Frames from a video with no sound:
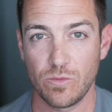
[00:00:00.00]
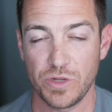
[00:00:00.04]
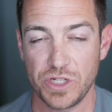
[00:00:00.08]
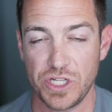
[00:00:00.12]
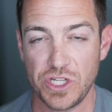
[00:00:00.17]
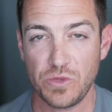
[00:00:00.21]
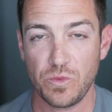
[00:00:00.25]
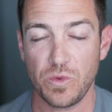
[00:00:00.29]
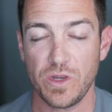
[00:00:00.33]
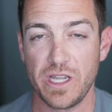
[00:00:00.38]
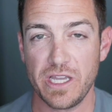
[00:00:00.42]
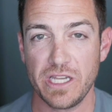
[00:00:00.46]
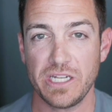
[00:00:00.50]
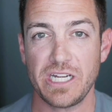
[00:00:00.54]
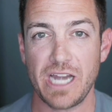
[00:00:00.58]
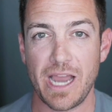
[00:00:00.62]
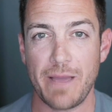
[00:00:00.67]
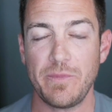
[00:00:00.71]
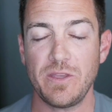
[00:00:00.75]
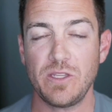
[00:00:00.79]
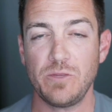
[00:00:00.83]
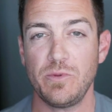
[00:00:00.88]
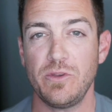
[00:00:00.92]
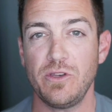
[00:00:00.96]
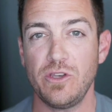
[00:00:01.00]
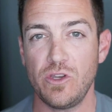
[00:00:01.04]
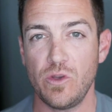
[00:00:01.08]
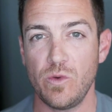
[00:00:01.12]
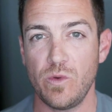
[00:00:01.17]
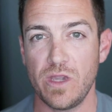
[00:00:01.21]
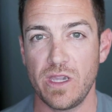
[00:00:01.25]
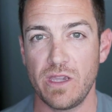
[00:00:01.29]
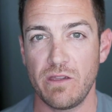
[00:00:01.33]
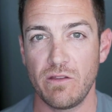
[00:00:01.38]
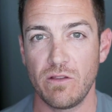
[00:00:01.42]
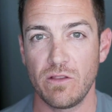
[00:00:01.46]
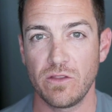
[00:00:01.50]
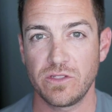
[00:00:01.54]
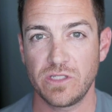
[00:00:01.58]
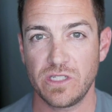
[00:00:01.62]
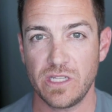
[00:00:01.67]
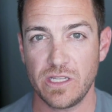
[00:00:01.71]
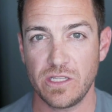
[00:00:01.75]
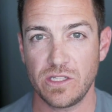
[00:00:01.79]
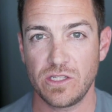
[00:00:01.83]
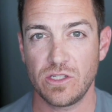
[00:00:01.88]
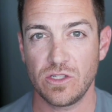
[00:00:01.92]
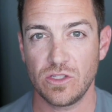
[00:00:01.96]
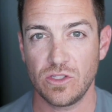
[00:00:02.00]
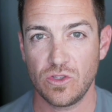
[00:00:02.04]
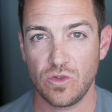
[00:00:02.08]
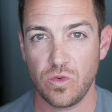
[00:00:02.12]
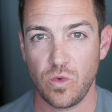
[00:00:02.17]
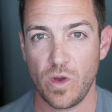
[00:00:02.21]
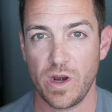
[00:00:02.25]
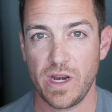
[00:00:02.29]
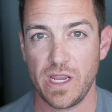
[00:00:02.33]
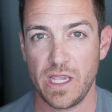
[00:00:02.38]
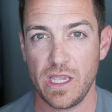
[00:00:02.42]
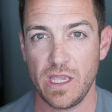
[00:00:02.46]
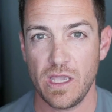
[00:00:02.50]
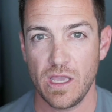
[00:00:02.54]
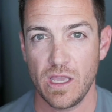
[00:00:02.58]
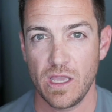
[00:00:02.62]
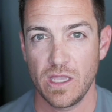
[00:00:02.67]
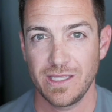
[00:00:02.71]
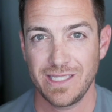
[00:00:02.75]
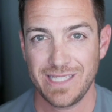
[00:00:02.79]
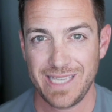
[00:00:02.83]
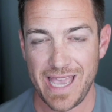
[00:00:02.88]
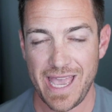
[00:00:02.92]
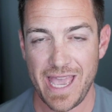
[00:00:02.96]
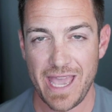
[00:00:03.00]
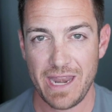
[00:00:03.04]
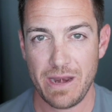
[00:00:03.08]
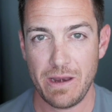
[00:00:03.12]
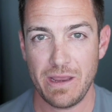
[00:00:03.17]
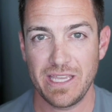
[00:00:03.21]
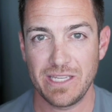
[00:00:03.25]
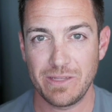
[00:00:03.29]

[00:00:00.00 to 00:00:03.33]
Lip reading: which is what Kajabi's been doing since 2010,